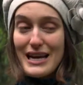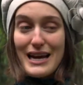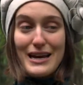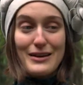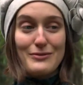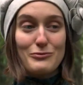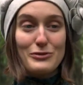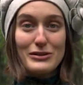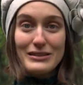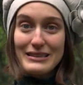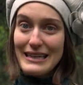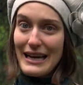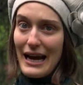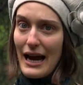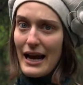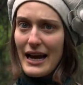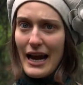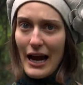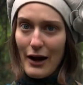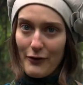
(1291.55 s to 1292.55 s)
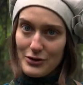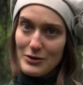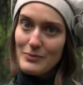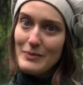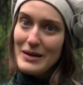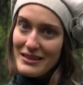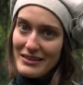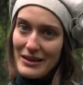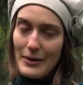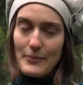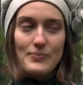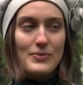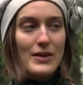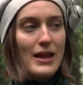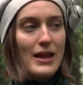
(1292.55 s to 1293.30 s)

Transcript: I really, I have to meet them.